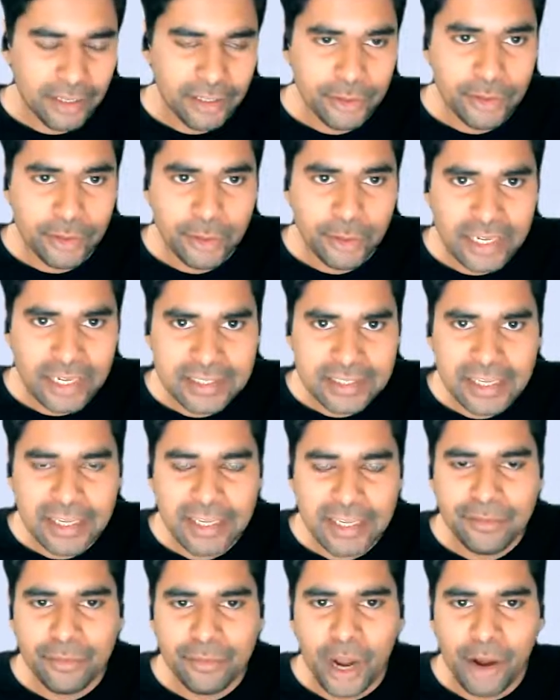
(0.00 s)
you can
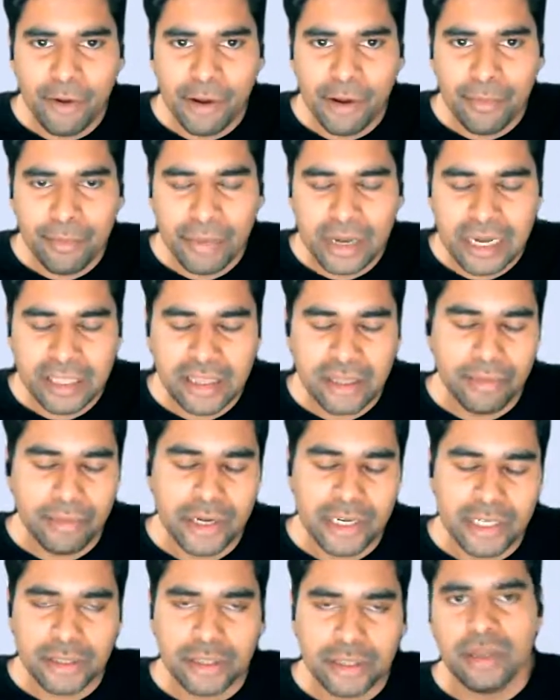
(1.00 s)
see how I'm building the
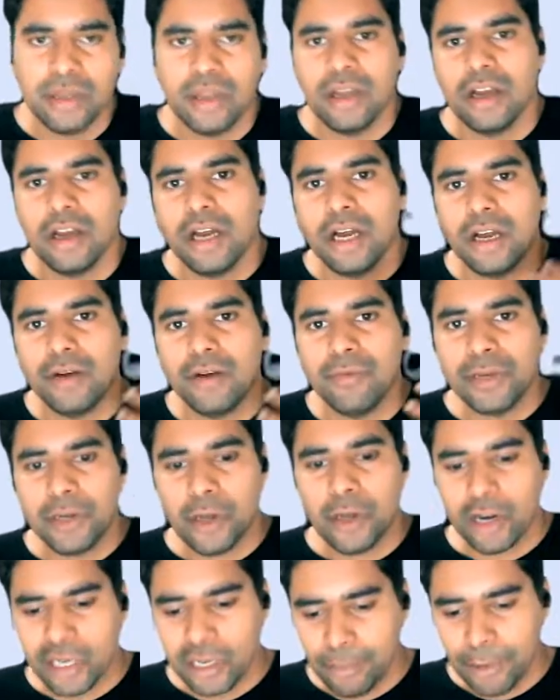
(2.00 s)
bridge. We
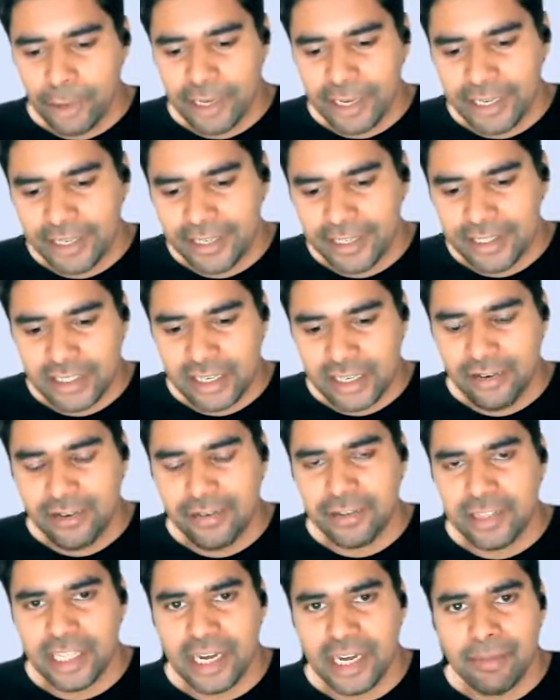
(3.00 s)
talked about data
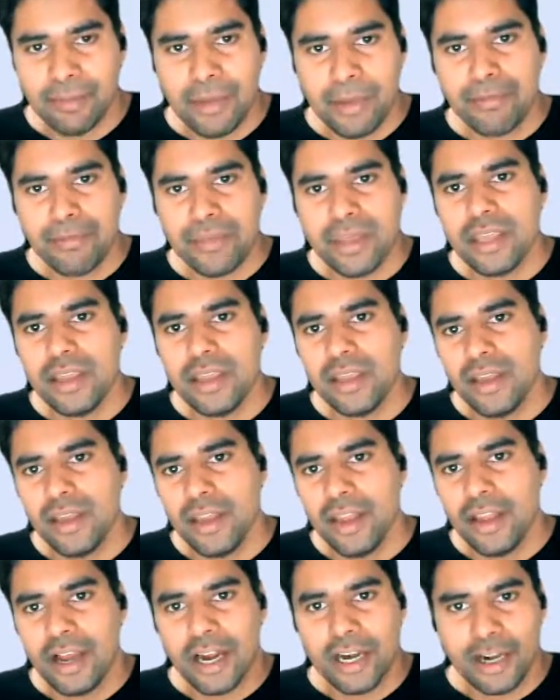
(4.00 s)
discovery with an
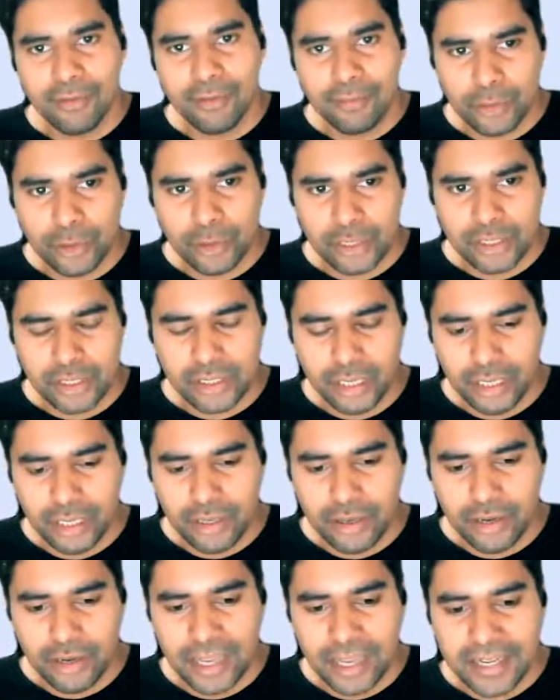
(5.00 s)
MMP, and of course,
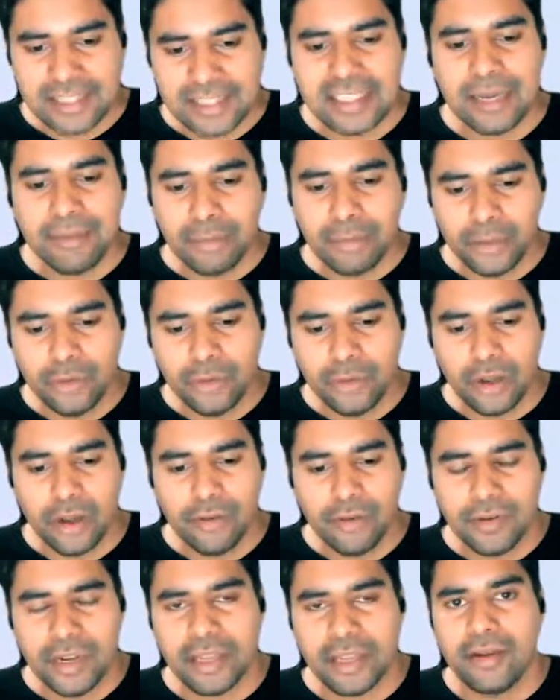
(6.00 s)
an example
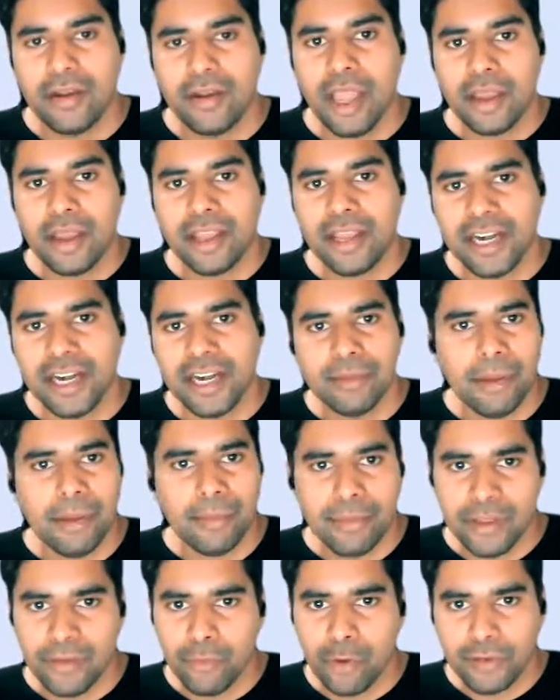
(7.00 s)
of like a great
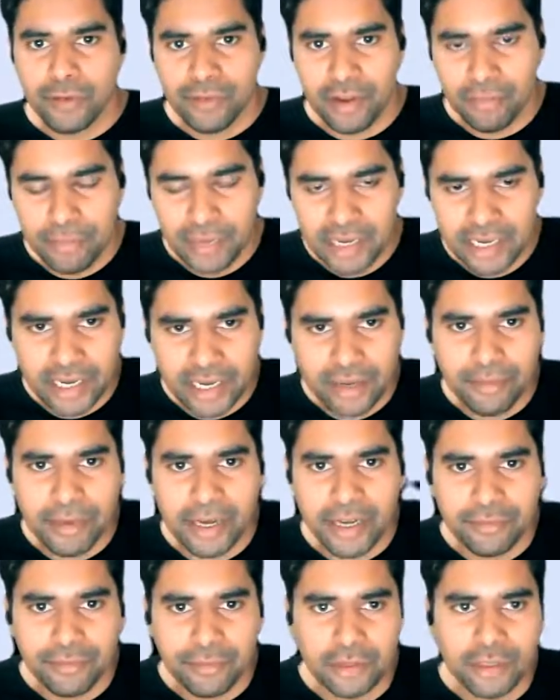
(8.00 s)
MMP, what we have built at
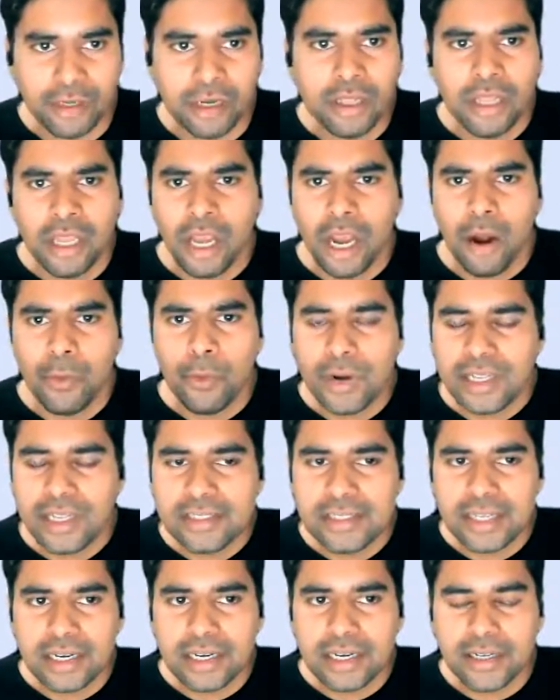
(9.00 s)
Metaphor. How
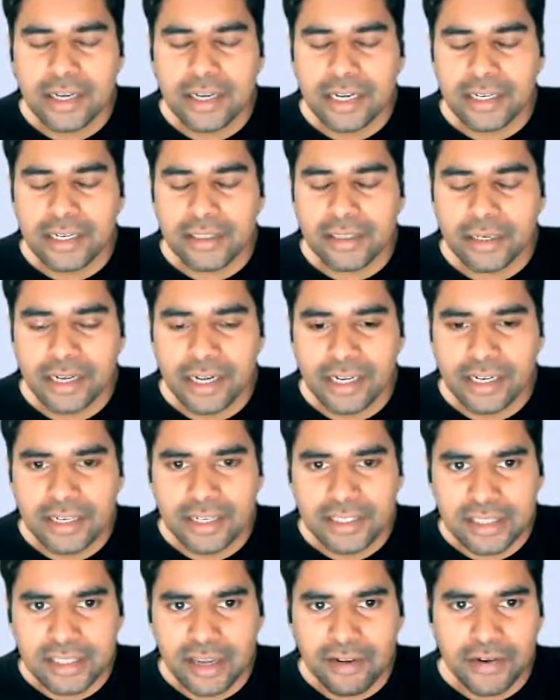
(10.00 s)
does that data
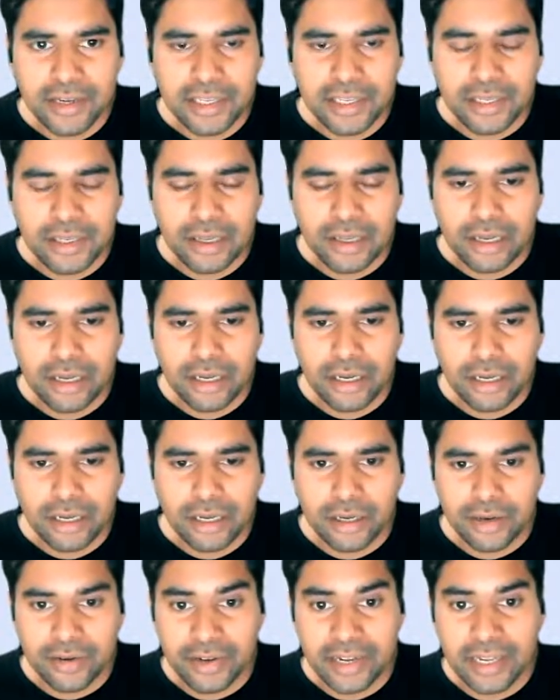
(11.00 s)
discovery
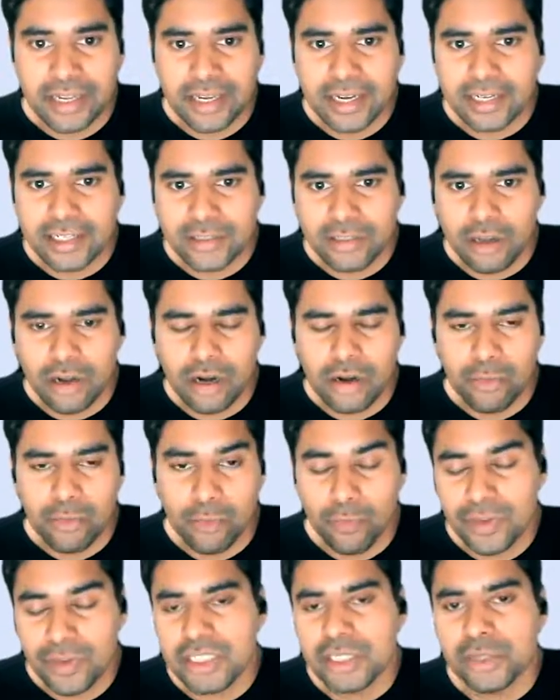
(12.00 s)
really get
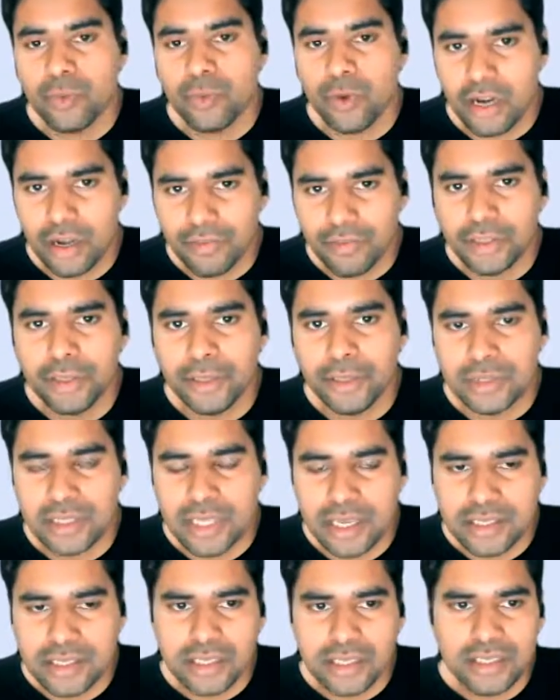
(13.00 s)
solved, which is one of the
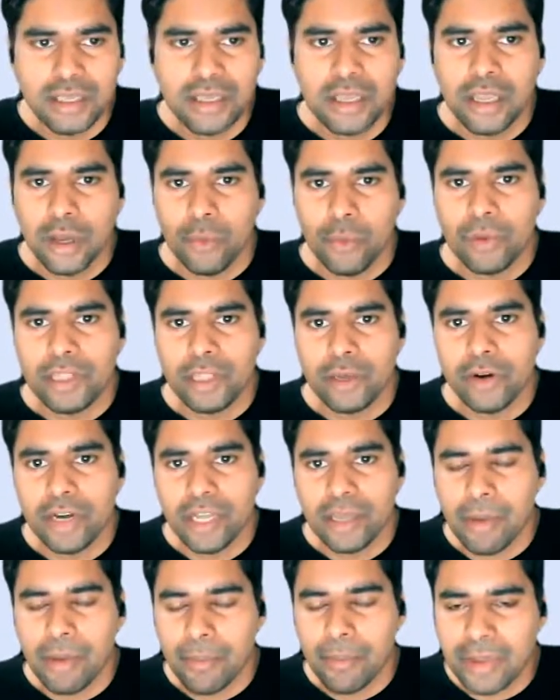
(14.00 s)
use cases with a
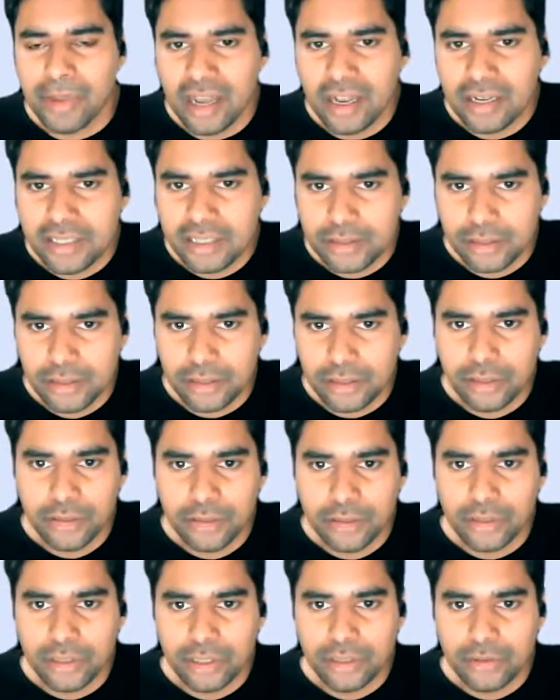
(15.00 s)
good MMP? I'll just
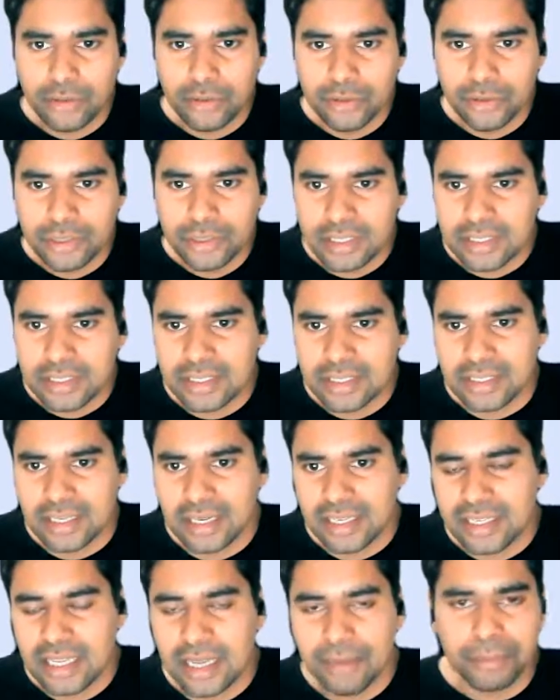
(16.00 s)
use this as
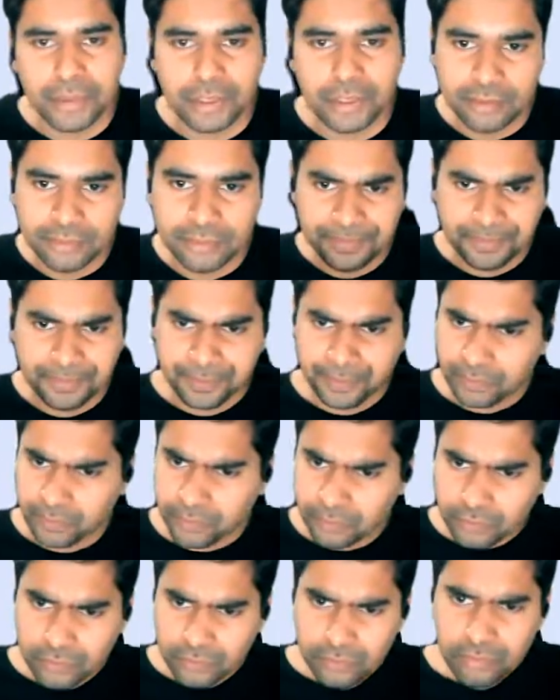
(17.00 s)
an example.
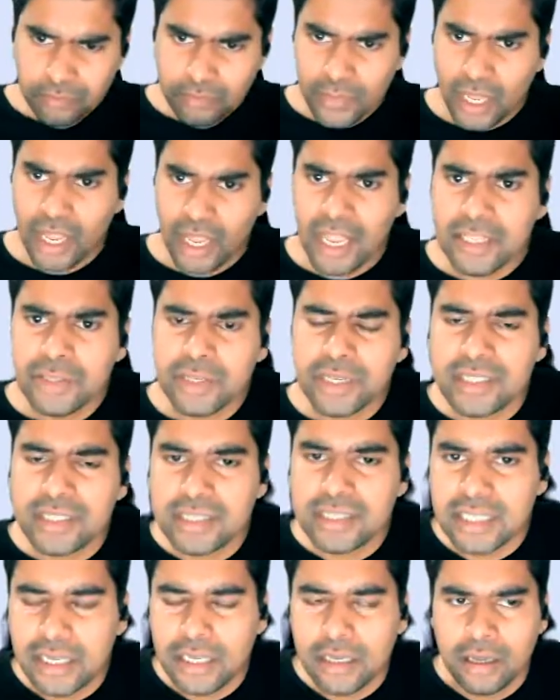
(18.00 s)
As you
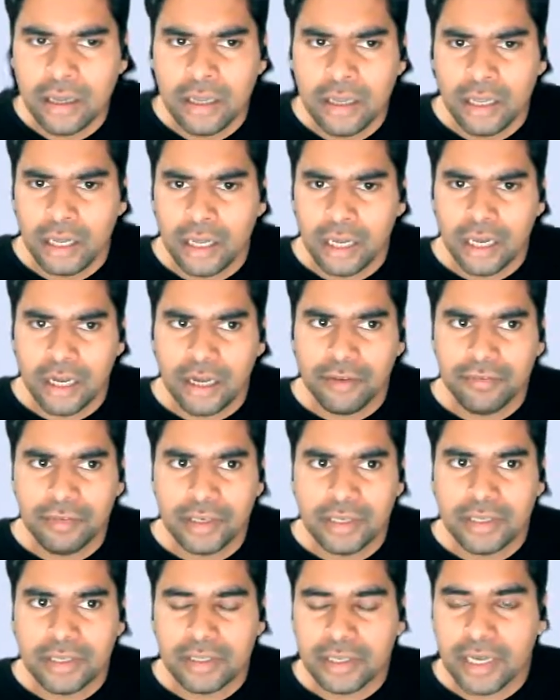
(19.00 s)
can see,
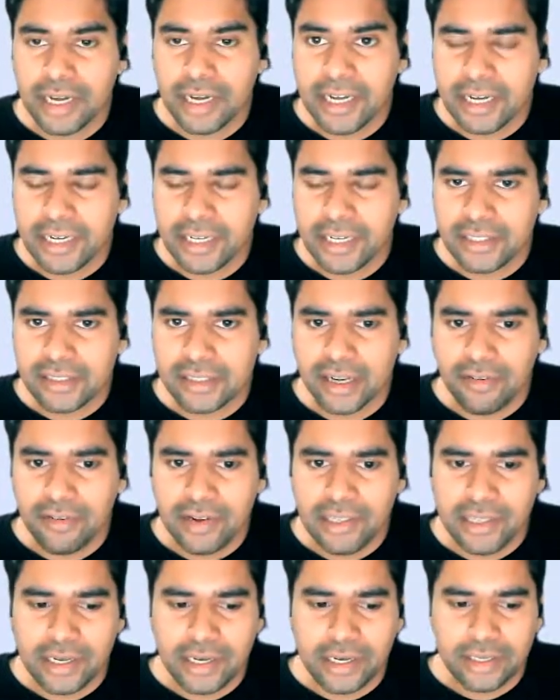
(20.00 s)
for a data
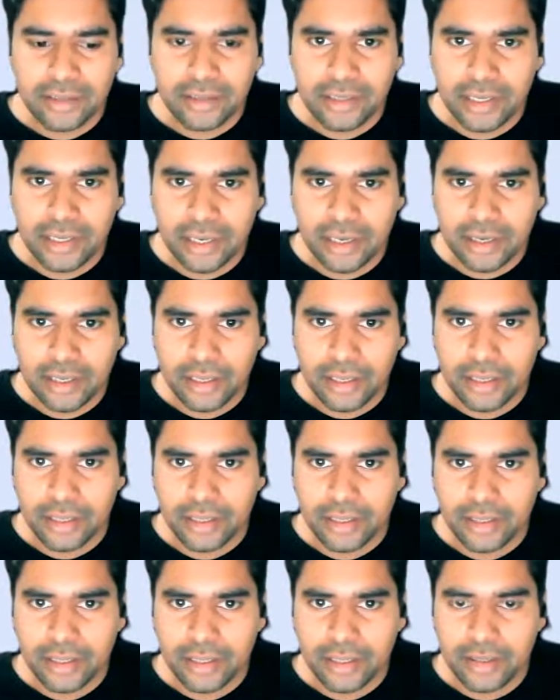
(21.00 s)
discovery, there are
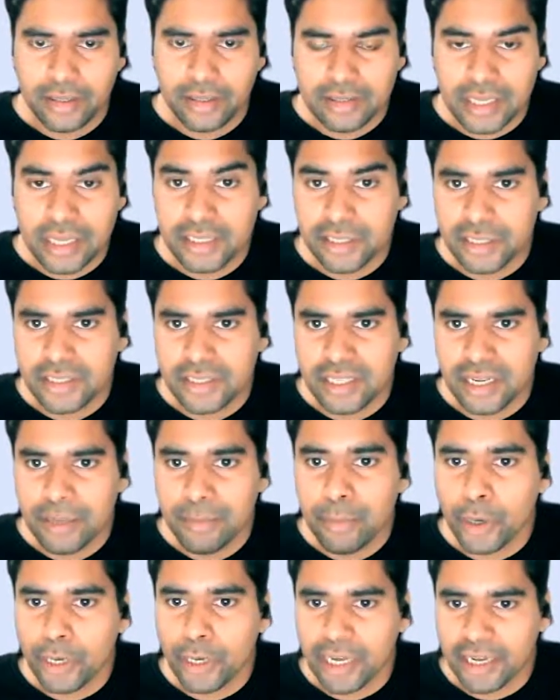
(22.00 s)
3, search is an
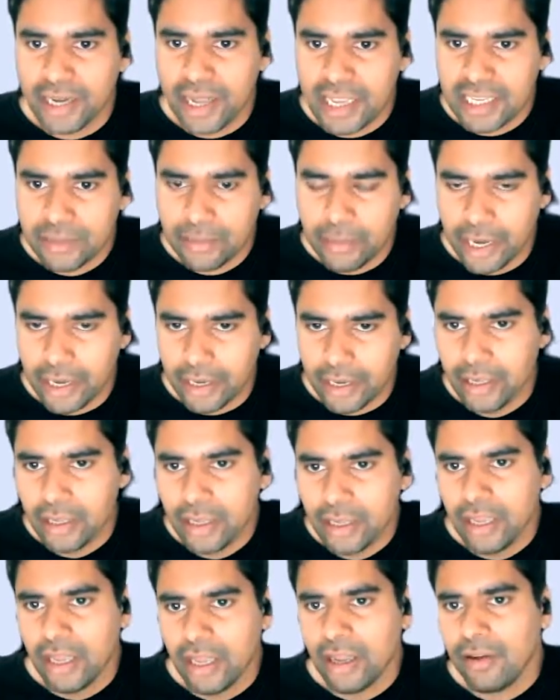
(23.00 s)
important aspect.
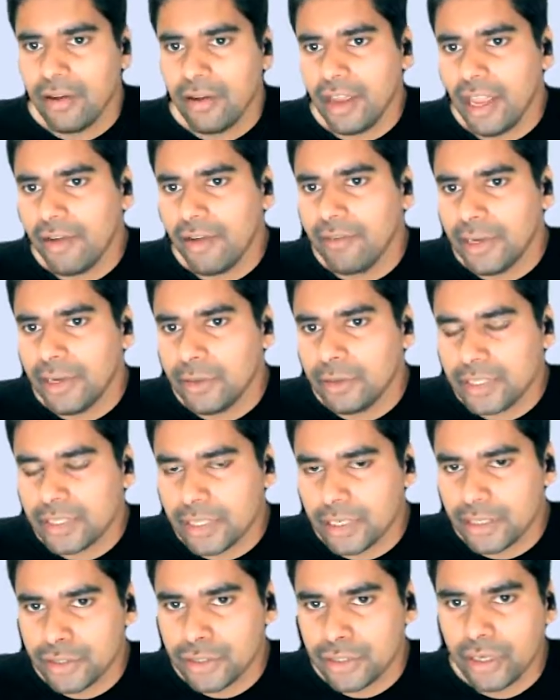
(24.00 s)
When you
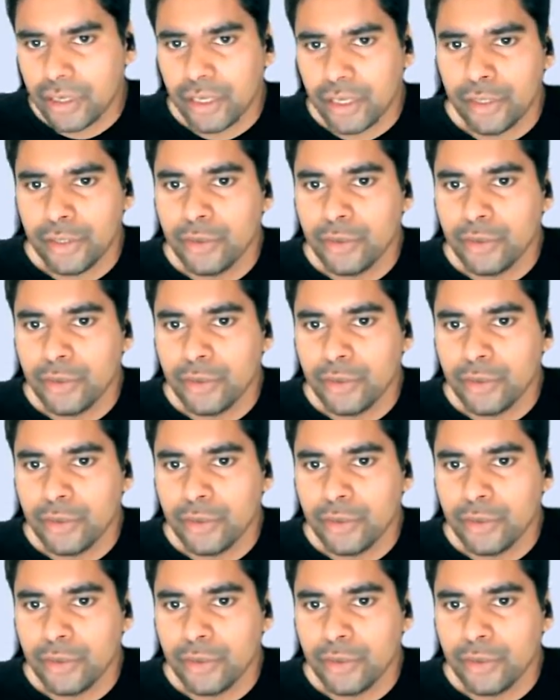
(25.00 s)
search,